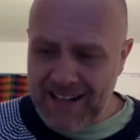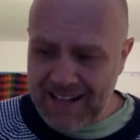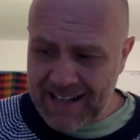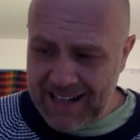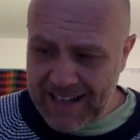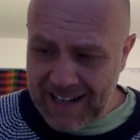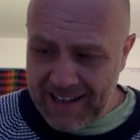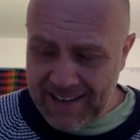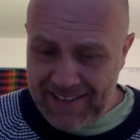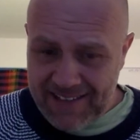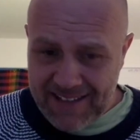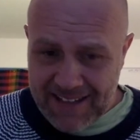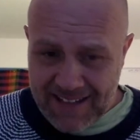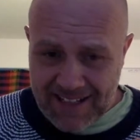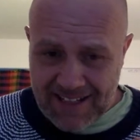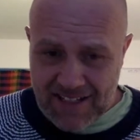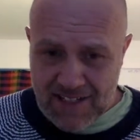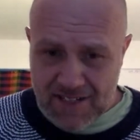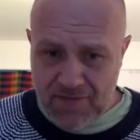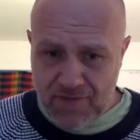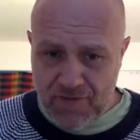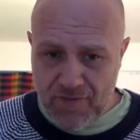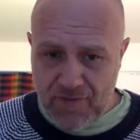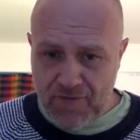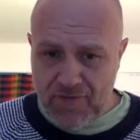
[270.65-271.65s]
get
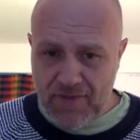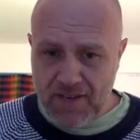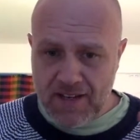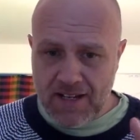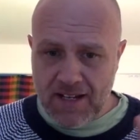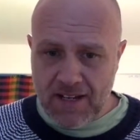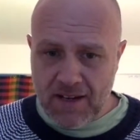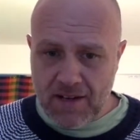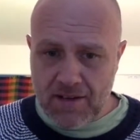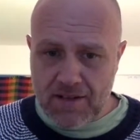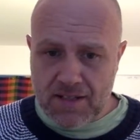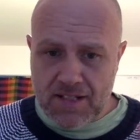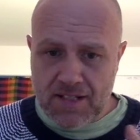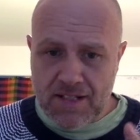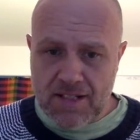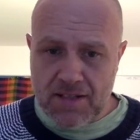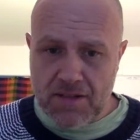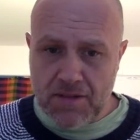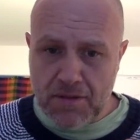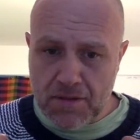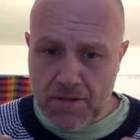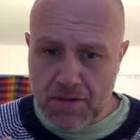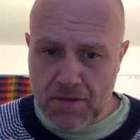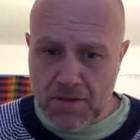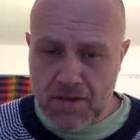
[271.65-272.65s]
these videos
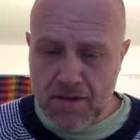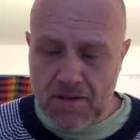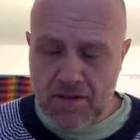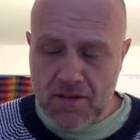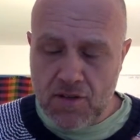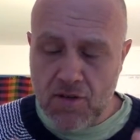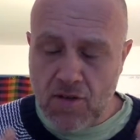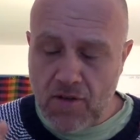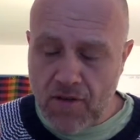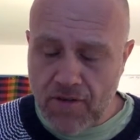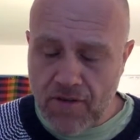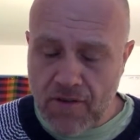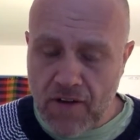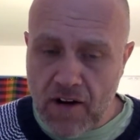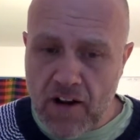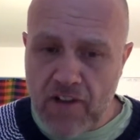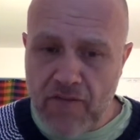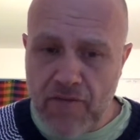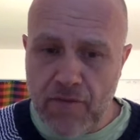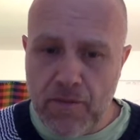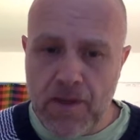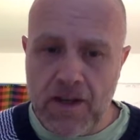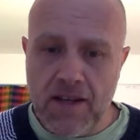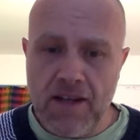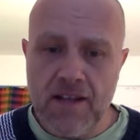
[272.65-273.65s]
into sort of
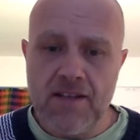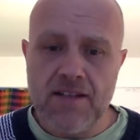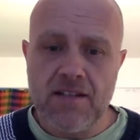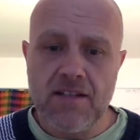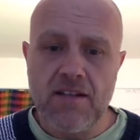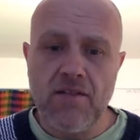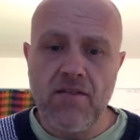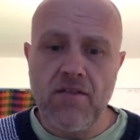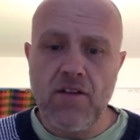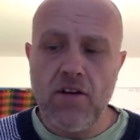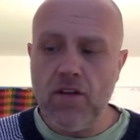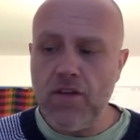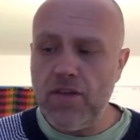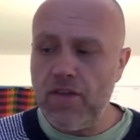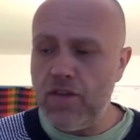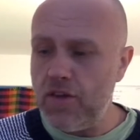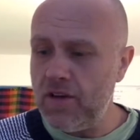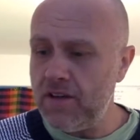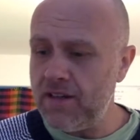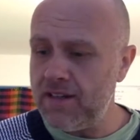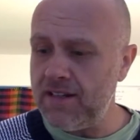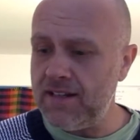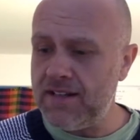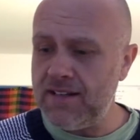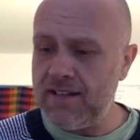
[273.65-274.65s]
5 minutes. I've got
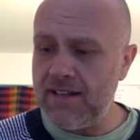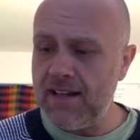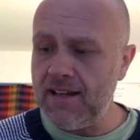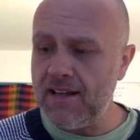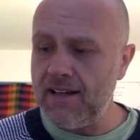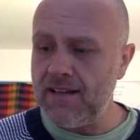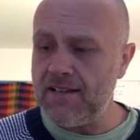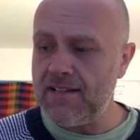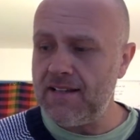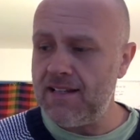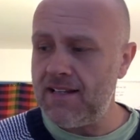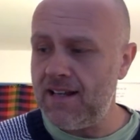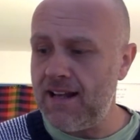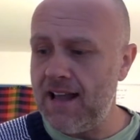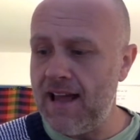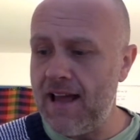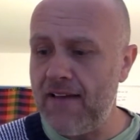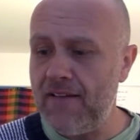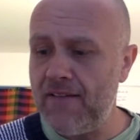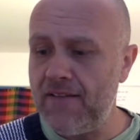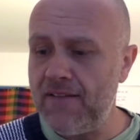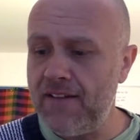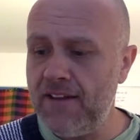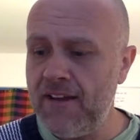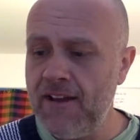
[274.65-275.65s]
30 seconds
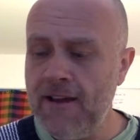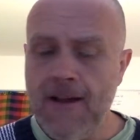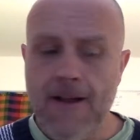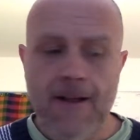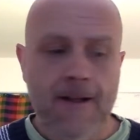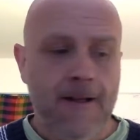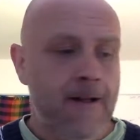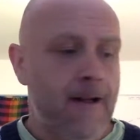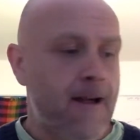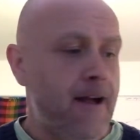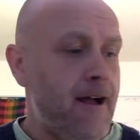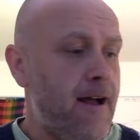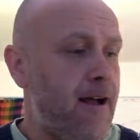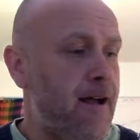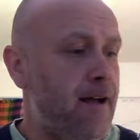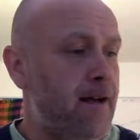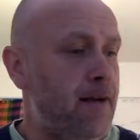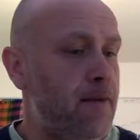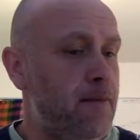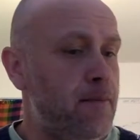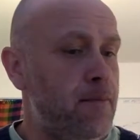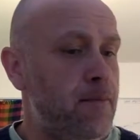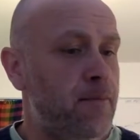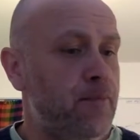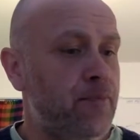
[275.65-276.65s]
left.
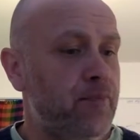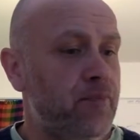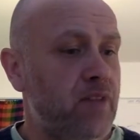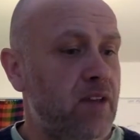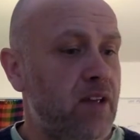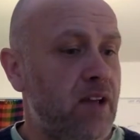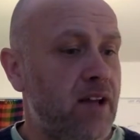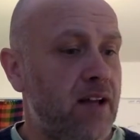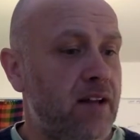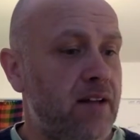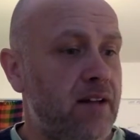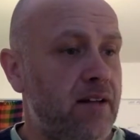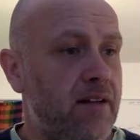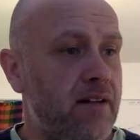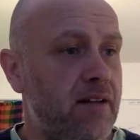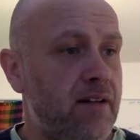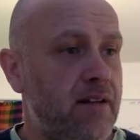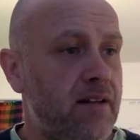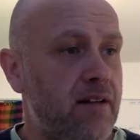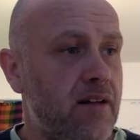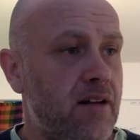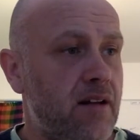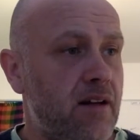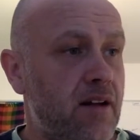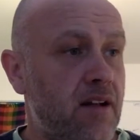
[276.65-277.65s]

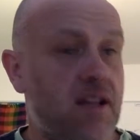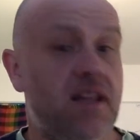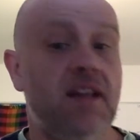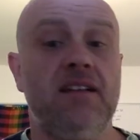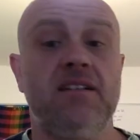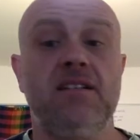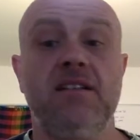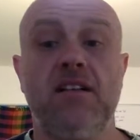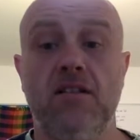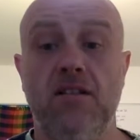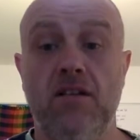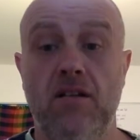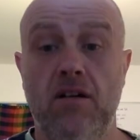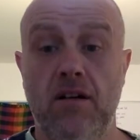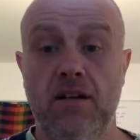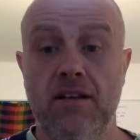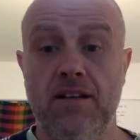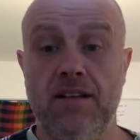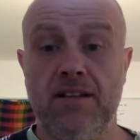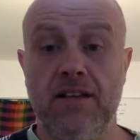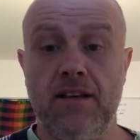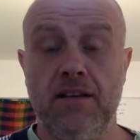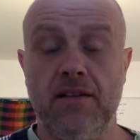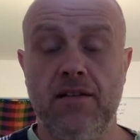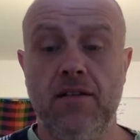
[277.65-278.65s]
And I guess I'd like
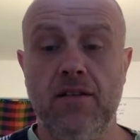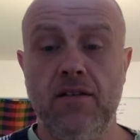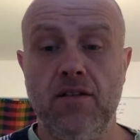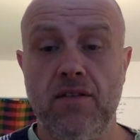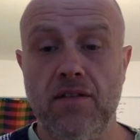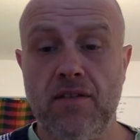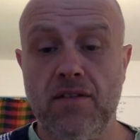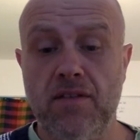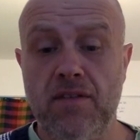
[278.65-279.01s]
to say that